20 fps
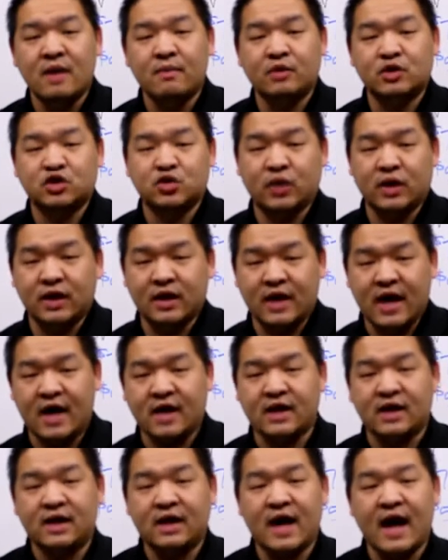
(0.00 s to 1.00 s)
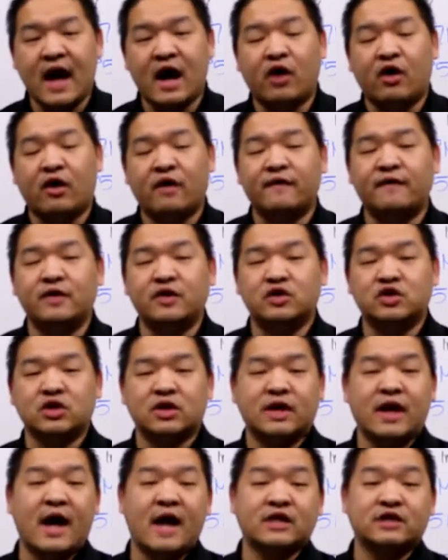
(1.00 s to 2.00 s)
between then and now, our
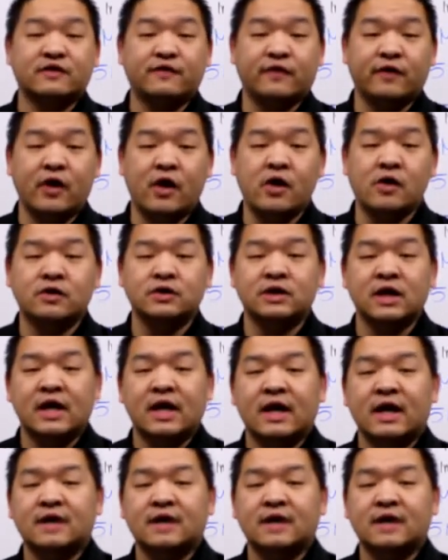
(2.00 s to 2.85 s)
future cash flows